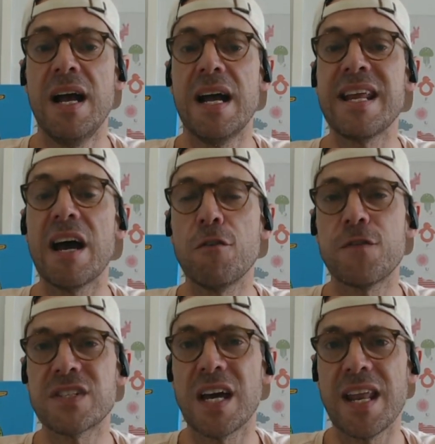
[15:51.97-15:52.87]
Doubtful for
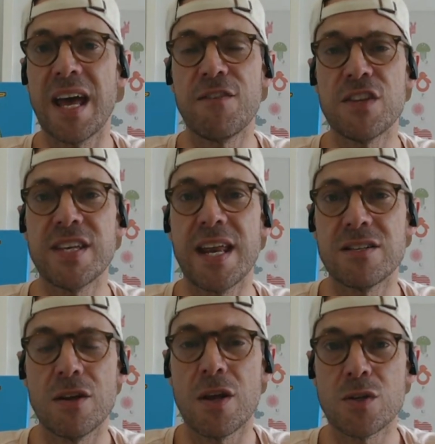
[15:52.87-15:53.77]
Sunday for the San
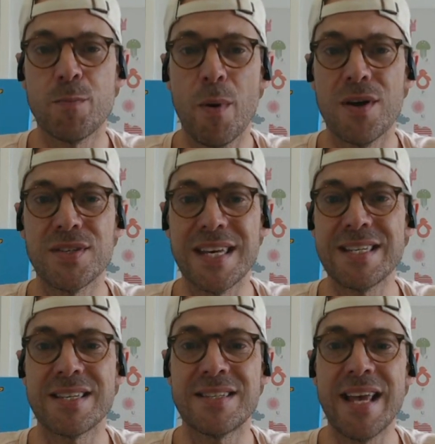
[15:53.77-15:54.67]
Antonio Spurs
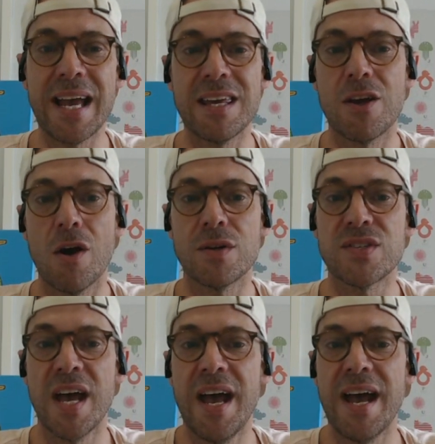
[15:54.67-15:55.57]
is Zachy
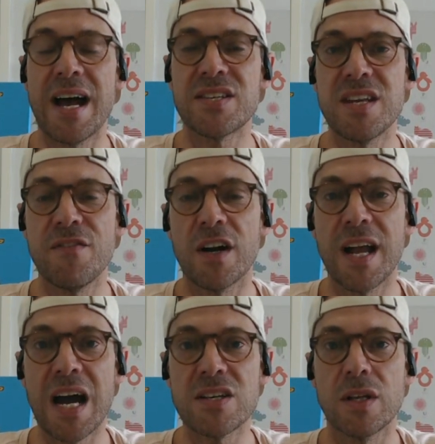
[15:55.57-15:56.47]
Collins, Stephon
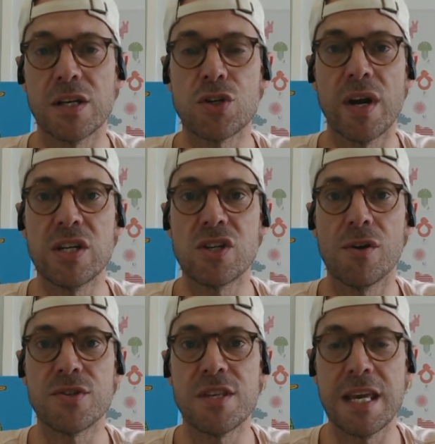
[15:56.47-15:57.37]
Castle, and Trey
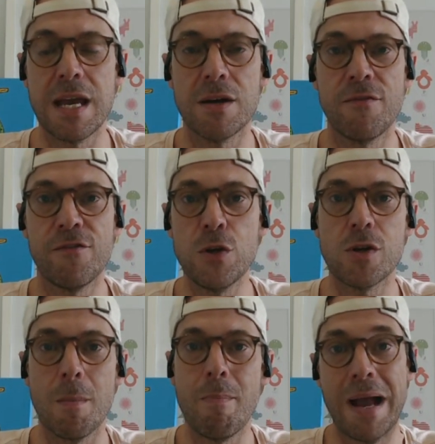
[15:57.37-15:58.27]
Jones, the
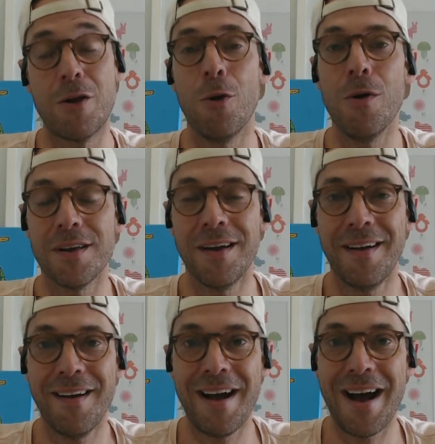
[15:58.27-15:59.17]
future backcourt
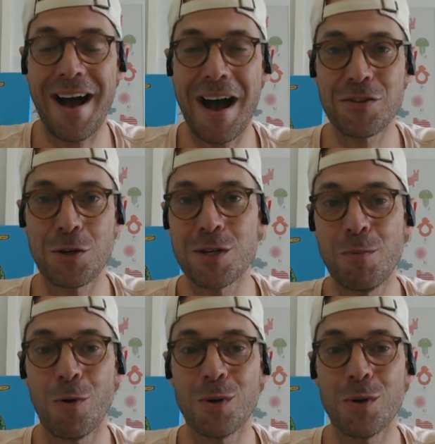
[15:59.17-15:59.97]
after Chris Paul